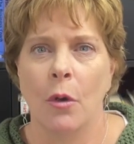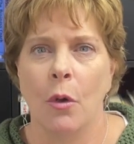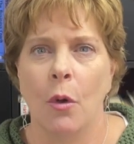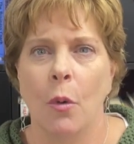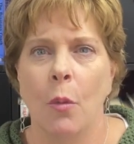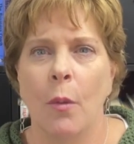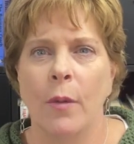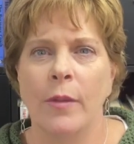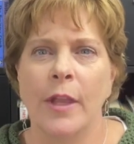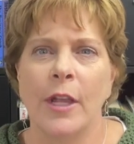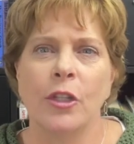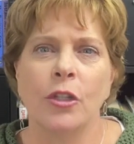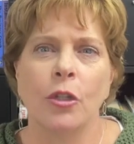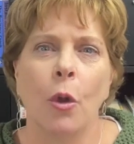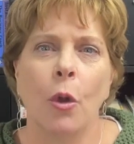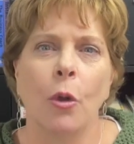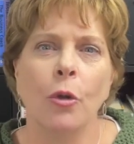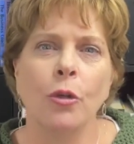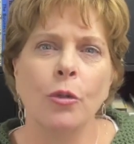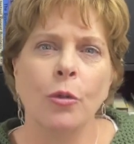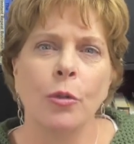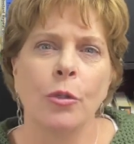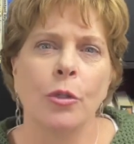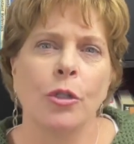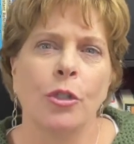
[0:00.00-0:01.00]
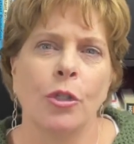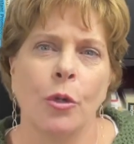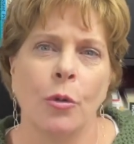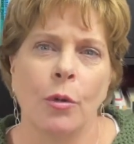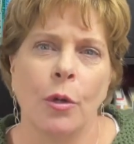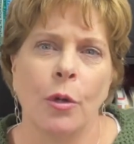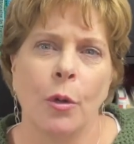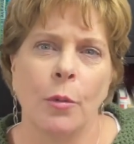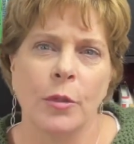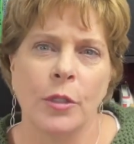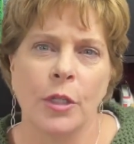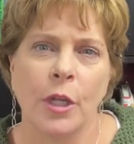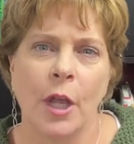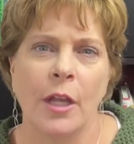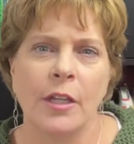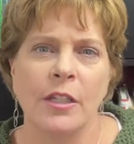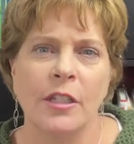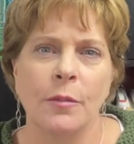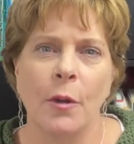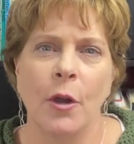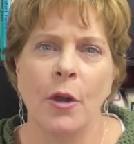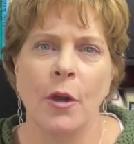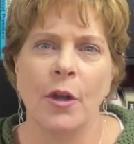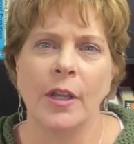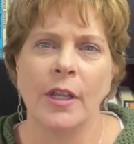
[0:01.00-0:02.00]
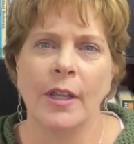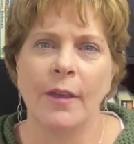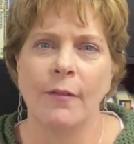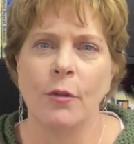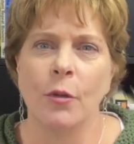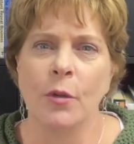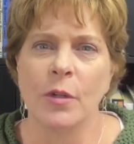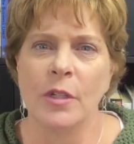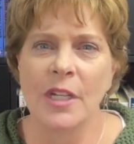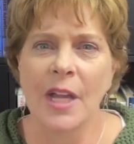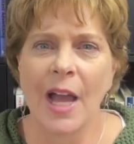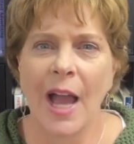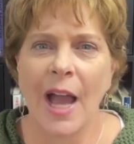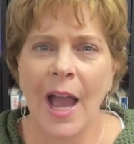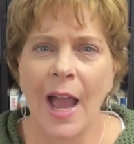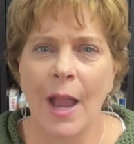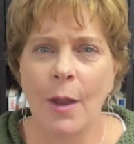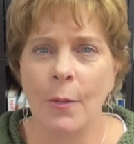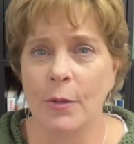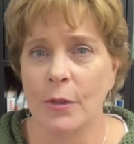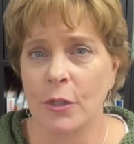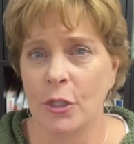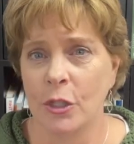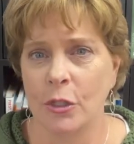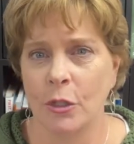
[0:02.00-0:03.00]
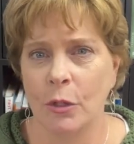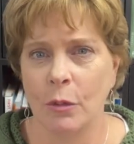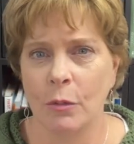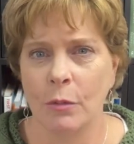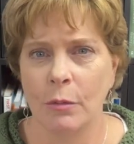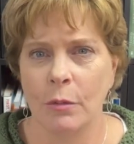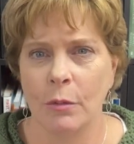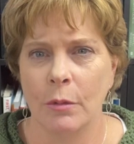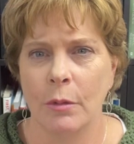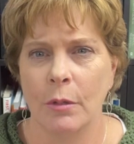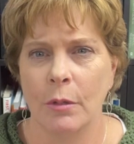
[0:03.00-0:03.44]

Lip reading: When they sold you a suit, it was customary to give you a tie with the suit.